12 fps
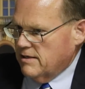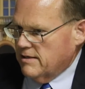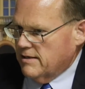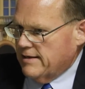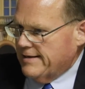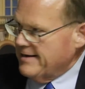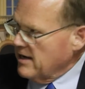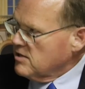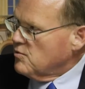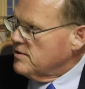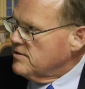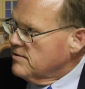connect
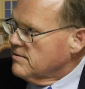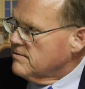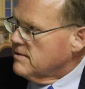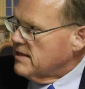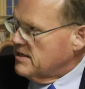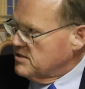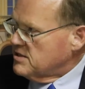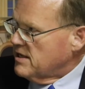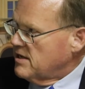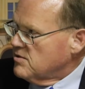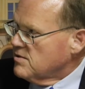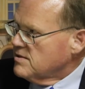with your
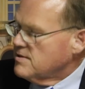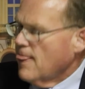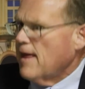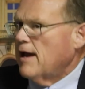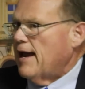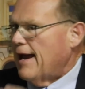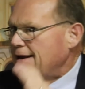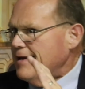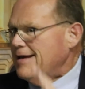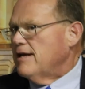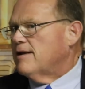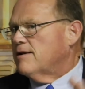legislators. And
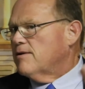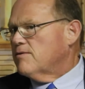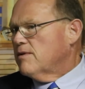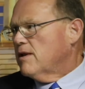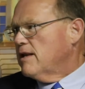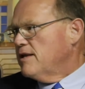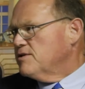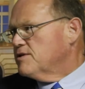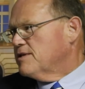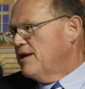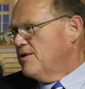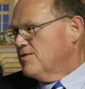again,
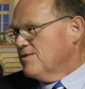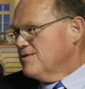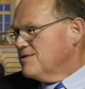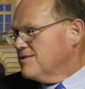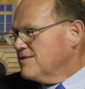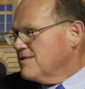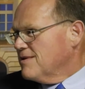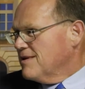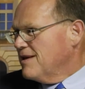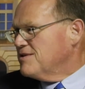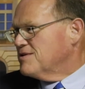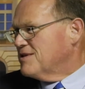
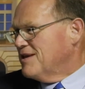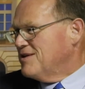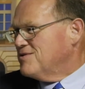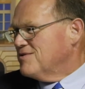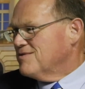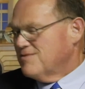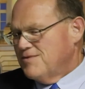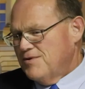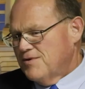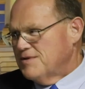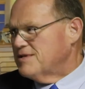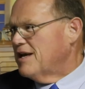legislature,
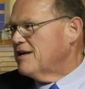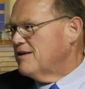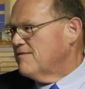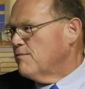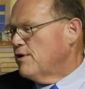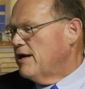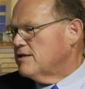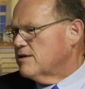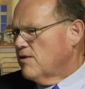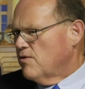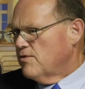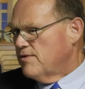your executive branch,
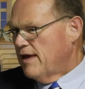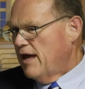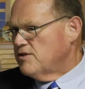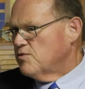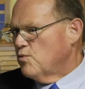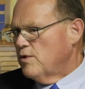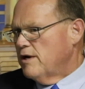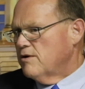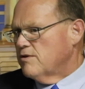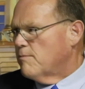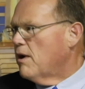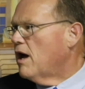that's where
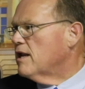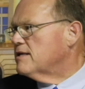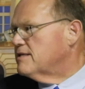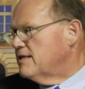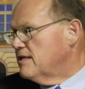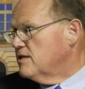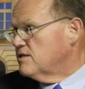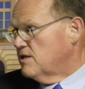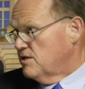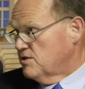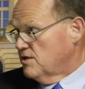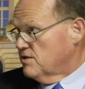the policy
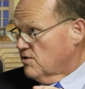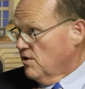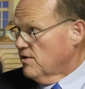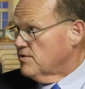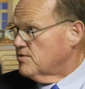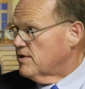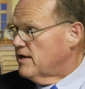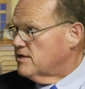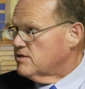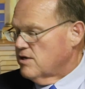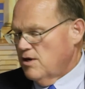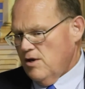decisions are
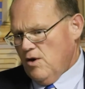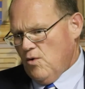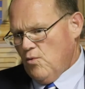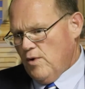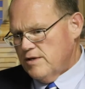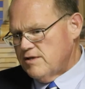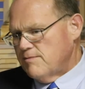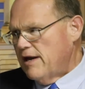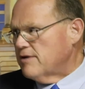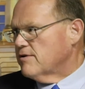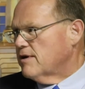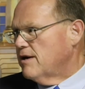addressed. Once a
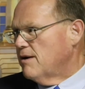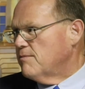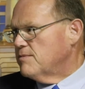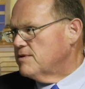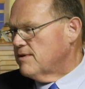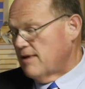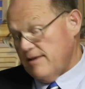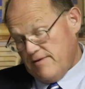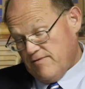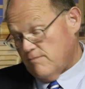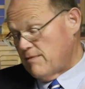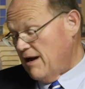matter comes, at least
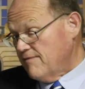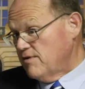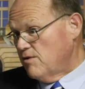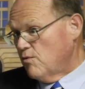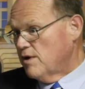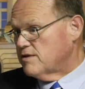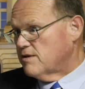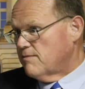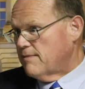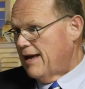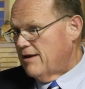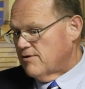from my view, once a
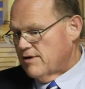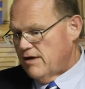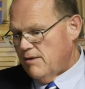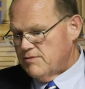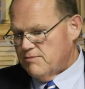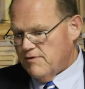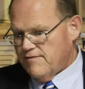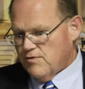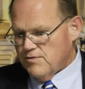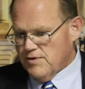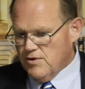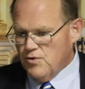matter comes
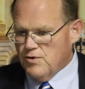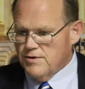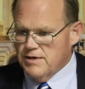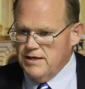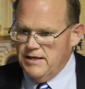before the court,